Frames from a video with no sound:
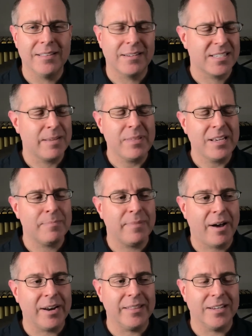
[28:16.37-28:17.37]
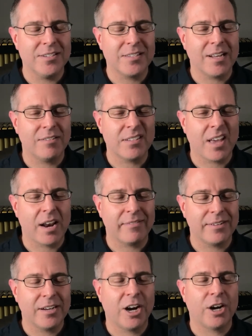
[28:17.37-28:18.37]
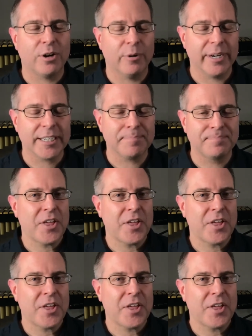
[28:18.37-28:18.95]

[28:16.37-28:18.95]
There's something about it that just sounds kind of heroic.